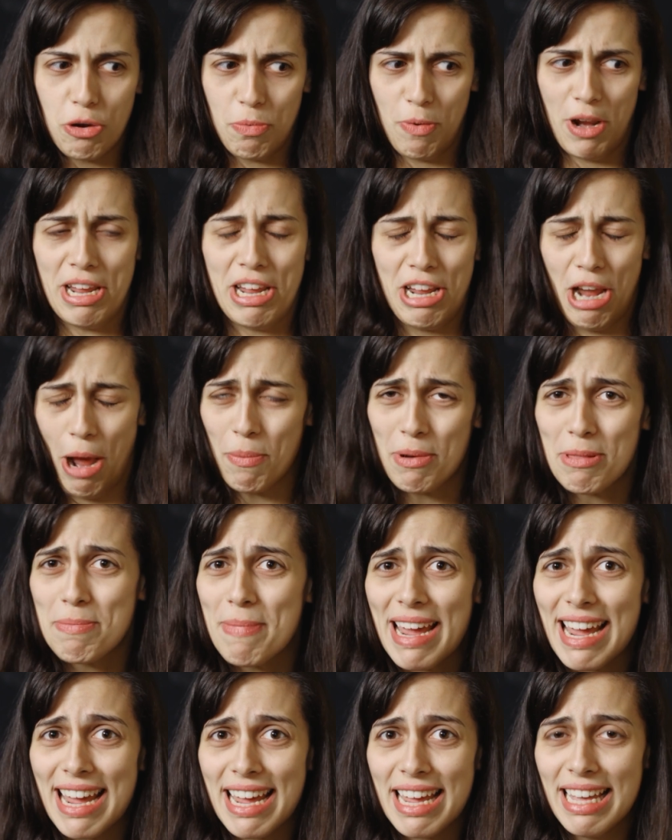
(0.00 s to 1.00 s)
You're breaking up with
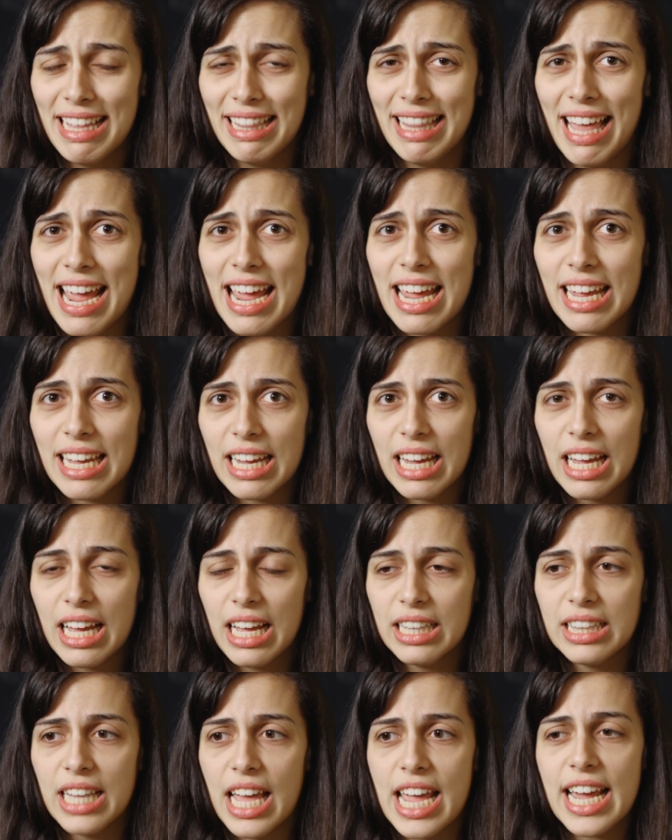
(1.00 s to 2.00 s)
me? Like,
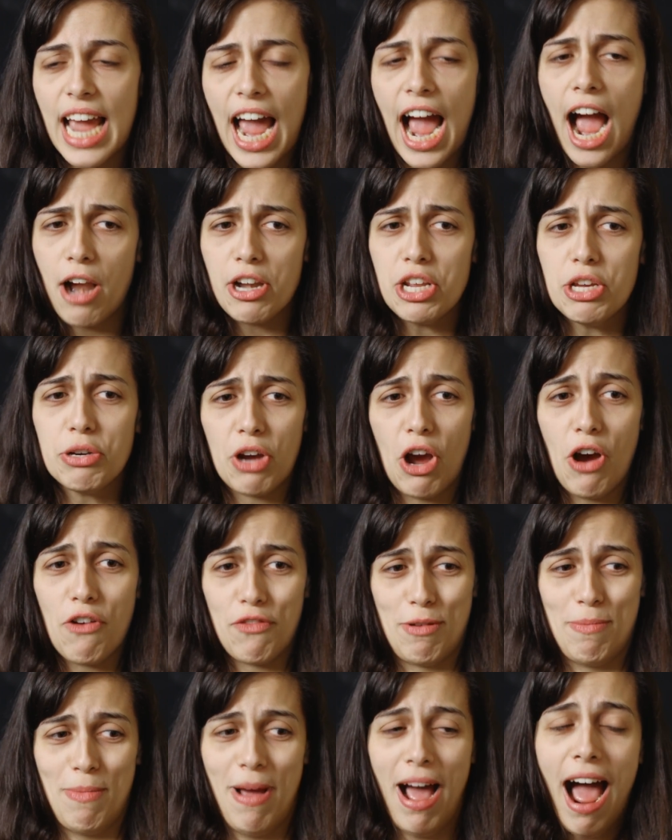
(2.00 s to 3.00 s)
like how do you go
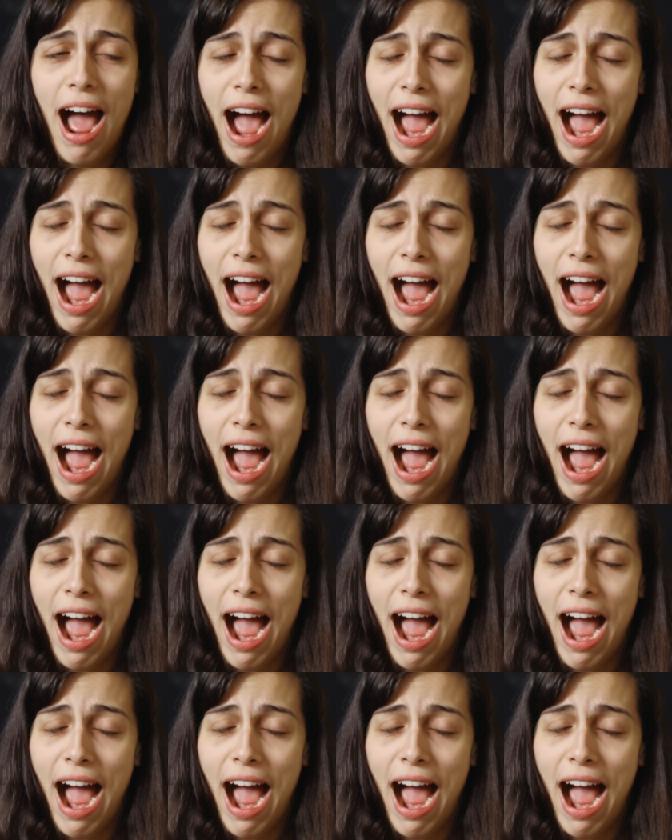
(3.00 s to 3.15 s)
from